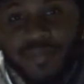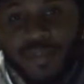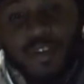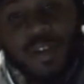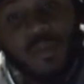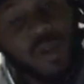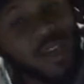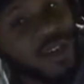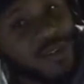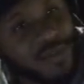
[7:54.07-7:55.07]
Trucker
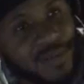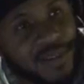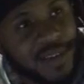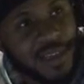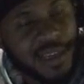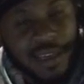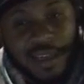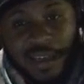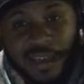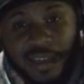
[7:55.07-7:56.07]
Will,
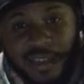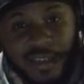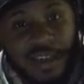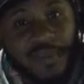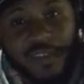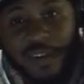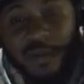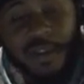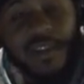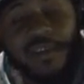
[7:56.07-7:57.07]
trying to figure out
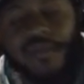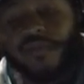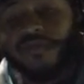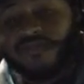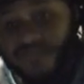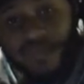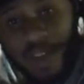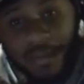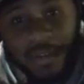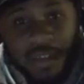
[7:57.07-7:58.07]
what the
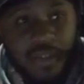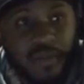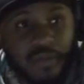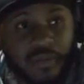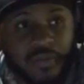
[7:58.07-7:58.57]
I'm gonna do.